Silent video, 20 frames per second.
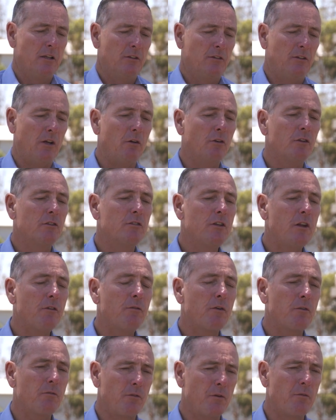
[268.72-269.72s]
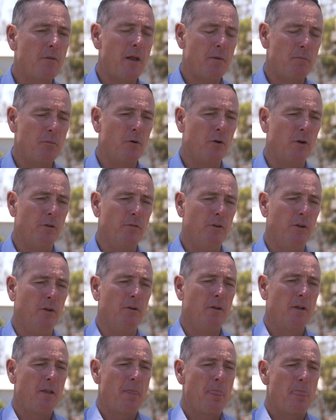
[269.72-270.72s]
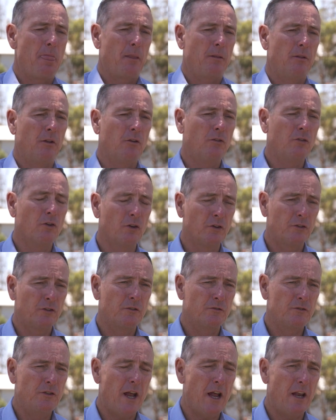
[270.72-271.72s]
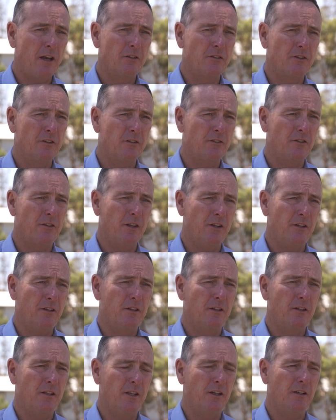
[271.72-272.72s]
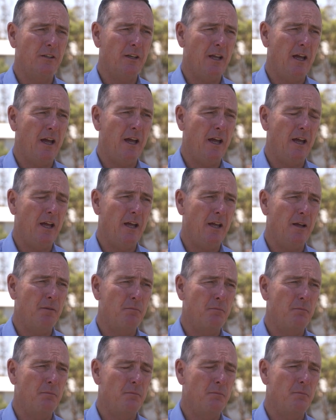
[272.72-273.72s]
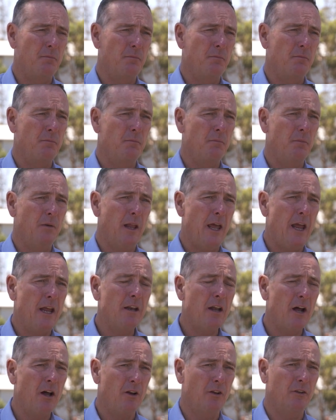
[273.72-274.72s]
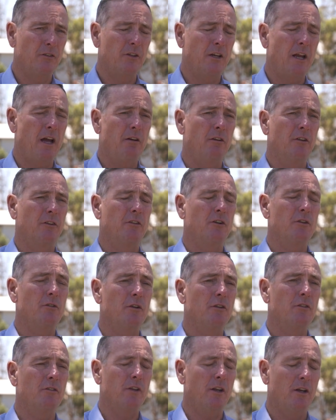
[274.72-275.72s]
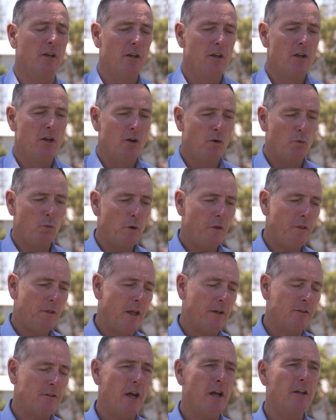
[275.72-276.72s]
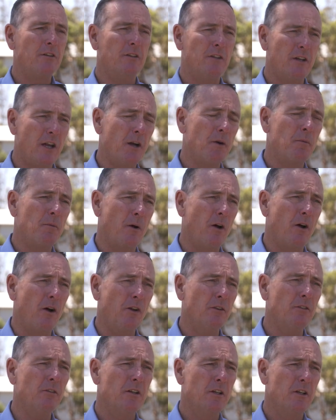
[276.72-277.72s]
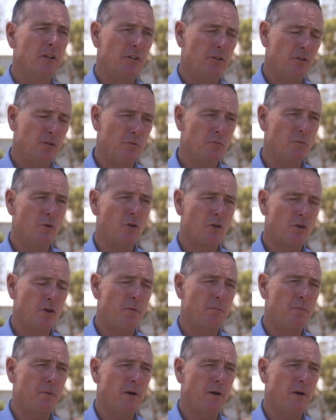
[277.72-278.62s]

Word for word: So it's different from that point of view. The sorts of challenges that, that uh, landholders are going through is that with that change in enterprise to a more crop